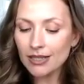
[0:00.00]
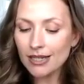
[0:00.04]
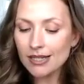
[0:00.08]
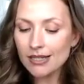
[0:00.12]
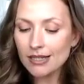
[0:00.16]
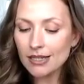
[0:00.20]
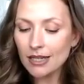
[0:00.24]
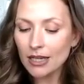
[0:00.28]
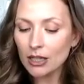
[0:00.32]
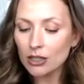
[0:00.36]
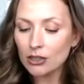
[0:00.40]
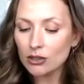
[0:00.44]

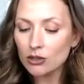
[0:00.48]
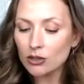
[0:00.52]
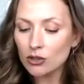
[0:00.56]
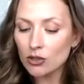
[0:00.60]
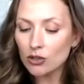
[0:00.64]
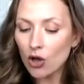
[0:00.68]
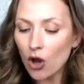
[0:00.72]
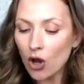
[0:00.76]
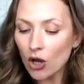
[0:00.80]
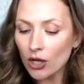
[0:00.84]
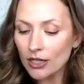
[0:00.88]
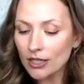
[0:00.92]
is
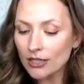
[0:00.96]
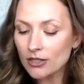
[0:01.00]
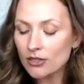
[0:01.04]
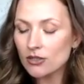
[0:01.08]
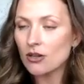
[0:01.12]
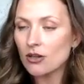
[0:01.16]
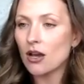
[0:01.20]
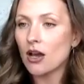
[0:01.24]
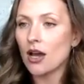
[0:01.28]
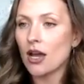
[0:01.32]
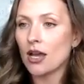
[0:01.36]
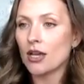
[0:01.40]
anodic
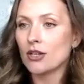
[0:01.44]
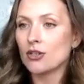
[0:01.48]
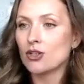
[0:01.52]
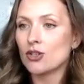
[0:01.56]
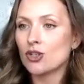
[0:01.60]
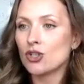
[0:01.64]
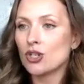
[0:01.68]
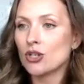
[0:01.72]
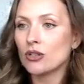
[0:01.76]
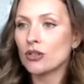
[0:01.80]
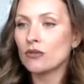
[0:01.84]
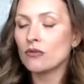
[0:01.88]
to
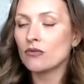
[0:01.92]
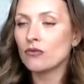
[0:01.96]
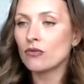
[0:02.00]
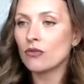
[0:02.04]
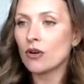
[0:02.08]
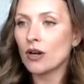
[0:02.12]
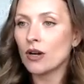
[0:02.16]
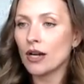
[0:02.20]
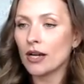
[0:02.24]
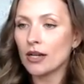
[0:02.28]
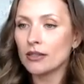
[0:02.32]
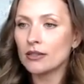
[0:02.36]
hydrogen,
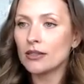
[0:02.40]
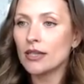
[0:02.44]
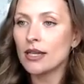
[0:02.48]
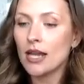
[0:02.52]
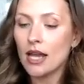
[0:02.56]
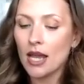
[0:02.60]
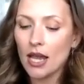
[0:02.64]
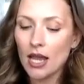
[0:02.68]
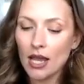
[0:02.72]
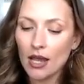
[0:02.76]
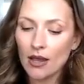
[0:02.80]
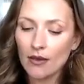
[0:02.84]
right,
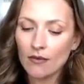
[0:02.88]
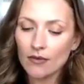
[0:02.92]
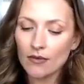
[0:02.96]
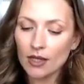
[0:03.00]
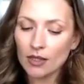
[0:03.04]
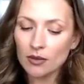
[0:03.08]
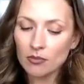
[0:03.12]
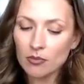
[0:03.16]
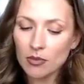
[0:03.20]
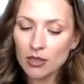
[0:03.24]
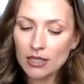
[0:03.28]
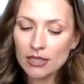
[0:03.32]

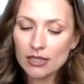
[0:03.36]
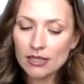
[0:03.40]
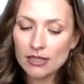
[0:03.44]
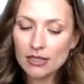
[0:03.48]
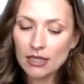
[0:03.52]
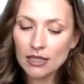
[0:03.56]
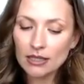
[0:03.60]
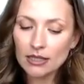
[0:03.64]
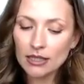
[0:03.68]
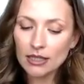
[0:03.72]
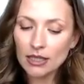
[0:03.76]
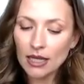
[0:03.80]
that means
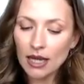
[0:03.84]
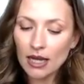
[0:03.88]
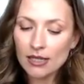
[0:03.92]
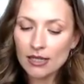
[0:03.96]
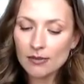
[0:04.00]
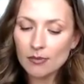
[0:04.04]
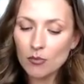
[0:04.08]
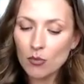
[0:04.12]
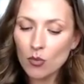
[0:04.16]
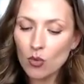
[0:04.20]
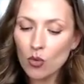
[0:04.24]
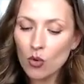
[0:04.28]
that it
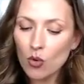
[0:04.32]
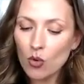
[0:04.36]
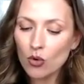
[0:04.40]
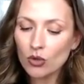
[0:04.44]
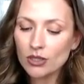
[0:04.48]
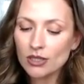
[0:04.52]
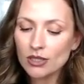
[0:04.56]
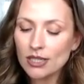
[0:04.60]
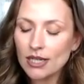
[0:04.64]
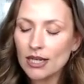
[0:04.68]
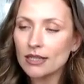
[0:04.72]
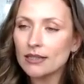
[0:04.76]
has
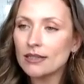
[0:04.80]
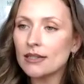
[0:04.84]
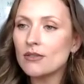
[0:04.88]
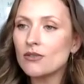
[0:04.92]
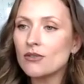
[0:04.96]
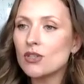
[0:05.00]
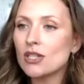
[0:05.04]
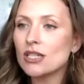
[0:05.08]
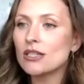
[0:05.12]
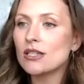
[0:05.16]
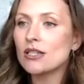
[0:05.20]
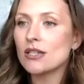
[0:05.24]
more
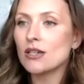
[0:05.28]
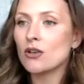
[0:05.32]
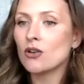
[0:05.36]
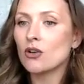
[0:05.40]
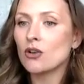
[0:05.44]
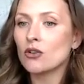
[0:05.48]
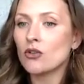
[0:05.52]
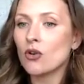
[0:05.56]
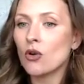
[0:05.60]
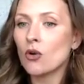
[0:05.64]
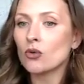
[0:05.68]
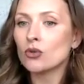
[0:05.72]
tendency to
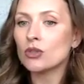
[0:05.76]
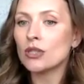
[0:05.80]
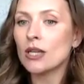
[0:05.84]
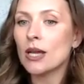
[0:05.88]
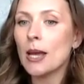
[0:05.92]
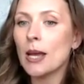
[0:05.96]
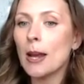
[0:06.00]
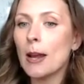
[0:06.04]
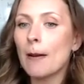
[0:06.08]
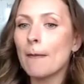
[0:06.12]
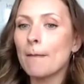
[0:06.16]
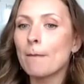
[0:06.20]
corrode.
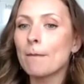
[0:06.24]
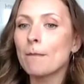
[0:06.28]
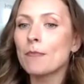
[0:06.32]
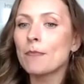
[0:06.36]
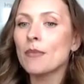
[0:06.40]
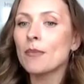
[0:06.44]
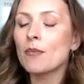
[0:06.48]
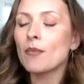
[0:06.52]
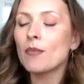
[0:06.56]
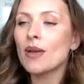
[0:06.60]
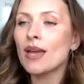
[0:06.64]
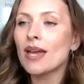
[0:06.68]

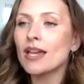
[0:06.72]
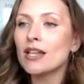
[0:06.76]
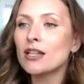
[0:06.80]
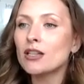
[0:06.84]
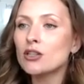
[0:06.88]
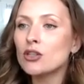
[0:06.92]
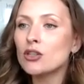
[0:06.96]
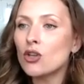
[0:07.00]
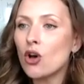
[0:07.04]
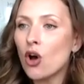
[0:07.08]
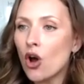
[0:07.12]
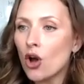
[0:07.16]

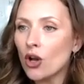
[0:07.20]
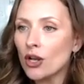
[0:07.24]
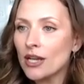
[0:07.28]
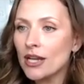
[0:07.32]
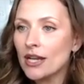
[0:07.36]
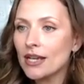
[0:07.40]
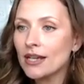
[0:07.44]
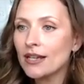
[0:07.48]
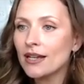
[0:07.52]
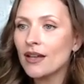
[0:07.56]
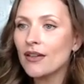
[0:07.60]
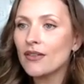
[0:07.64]

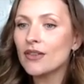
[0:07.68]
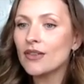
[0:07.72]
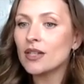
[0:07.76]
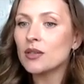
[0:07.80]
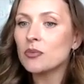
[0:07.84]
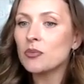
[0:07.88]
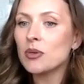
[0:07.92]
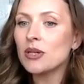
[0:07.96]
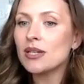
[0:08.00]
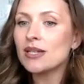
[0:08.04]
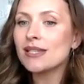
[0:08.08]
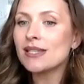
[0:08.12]
Anodic,
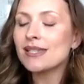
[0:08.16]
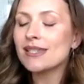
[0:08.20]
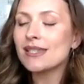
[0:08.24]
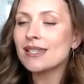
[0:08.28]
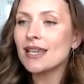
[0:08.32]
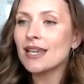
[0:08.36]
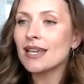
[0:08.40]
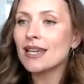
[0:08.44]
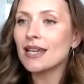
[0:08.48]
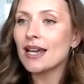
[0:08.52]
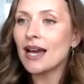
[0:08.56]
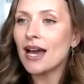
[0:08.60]
that means
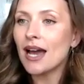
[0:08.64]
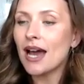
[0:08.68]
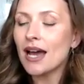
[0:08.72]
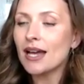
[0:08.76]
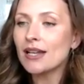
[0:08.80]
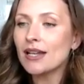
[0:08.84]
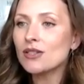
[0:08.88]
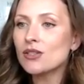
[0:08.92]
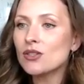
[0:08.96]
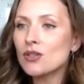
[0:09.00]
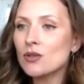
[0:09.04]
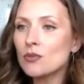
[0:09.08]
it
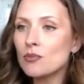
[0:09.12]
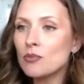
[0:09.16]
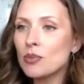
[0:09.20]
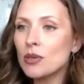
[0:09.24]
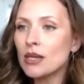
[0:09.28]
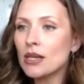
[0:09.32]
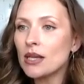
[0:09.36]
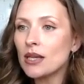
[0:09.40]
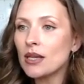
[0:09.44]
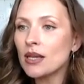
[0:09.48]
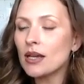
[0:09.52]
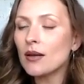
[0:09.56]
has to
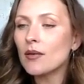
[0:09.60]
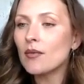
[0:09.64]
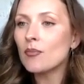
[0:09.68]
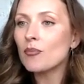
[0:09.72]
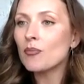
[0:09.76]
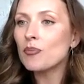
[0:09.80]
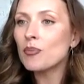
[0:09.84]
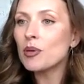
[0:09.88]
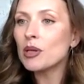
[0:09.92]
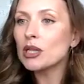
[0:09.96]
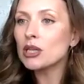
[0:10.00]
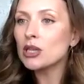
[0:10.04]
be
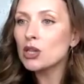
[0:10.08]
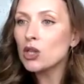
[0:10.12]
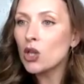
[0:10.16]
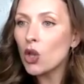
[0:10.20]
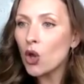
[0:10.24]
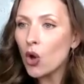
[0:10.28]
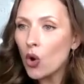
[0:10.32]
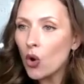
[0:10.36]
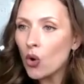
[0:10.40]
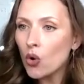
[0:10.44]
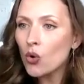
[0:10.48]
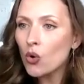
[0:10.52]

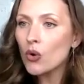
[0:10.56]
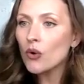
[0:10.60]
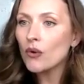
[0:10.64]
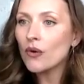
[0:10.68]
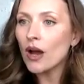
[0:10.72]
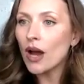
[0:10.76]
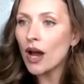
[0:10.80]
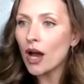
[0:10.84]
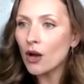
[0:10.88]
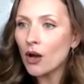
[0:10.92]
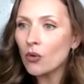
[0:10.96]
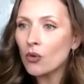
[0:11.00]
below
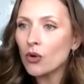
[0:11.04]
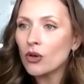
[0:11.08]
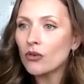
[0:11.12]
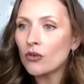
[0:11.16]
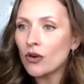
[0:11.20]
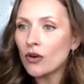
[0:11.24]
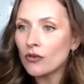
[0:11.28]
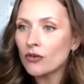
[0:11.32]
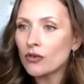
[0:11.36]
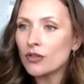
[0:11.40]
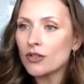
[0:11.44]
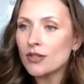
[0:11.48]
our
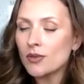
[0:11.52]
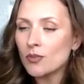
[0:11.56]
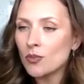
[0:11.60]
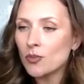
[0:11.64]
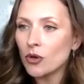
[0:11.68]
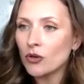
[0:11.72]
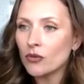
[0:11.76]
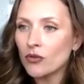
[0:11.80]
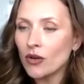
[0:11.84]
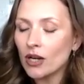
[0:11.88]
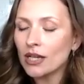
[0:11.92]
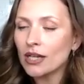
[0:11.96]
reference
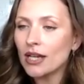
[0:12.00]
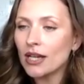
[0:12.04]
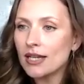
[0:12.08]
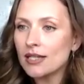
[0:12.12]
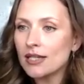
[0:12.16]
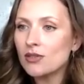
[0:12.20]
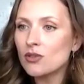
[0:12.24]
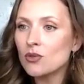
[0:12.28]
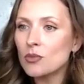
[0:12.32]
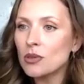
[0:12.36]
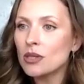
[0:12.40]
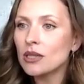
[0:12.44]
point, right? It
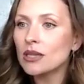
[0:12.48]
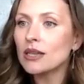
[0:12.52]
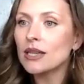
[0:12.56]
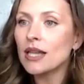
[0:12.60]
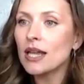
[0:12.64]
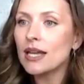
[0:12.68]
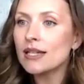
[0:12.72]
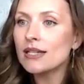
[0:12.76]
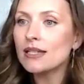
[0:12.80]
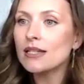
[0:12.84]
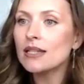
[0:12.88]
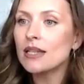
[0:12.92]
has to be
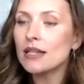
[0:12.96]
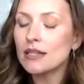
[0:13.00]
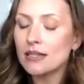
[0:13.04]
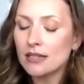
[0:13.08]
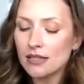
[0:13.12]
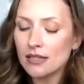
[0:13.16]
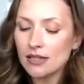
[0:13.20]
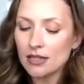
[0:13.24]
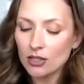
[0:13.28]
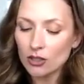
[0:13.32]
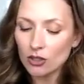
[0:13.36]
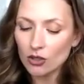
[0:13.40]
less than
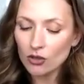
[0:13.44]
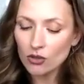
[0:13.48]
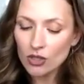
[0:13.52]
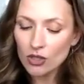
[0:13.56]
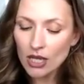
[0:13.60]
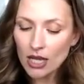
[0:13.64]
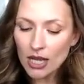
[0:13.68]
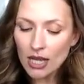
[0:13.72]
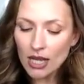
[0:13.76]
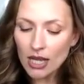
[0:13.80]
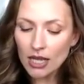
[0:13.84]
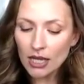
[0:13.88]
0.
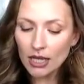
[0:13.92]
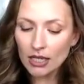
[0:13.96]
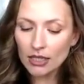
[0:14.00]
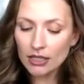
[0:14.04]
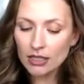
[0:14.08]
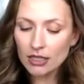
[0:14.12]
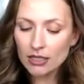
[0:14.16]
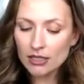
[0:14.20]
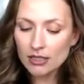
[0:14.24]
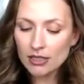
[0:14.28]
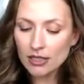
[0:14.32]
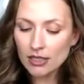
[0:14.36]
And
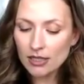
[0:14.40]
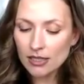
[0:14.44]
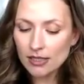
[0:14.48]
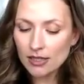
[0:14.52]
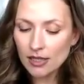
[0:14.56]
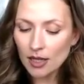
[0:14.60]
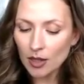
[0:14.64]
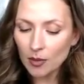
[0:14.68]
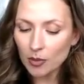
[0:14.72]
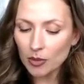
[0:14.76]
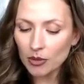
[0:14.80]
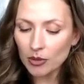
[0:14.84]
here's an
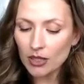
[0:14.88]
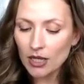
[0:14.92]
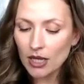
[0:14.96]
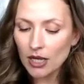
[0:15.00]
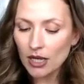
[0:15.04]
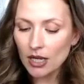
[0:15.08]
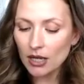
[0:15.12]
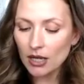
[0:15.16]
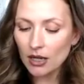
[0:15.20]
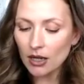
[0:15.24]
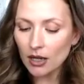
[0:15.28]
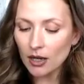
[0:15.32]
example.
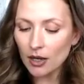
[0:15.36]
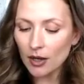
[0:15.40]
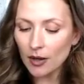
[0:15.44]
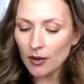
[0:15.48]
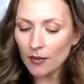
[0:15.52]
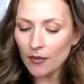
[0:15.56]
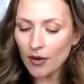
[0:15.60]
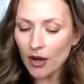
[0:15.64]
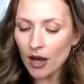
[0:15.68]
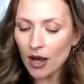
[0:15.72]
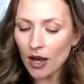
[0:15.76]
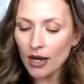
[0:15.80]

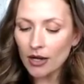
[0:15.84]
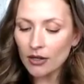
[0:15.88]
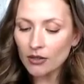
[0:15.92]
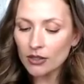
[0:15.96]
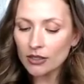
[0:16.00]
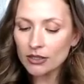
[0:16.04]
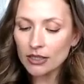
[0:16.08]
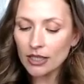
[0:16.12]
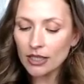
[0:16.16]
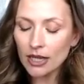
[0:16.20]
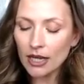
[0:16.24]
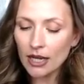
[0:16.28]

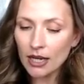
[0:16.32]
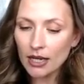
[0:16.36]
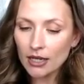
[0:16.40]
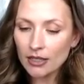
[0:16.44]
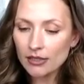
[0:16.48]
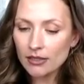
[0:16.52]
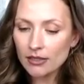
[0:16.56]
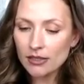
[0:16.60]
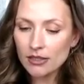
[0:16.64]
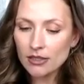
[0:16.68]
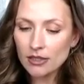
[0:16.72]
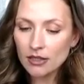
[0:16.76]
Iron
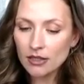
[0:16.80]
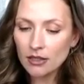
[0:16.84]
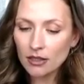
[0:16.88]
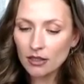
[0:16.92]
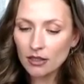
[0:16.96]
and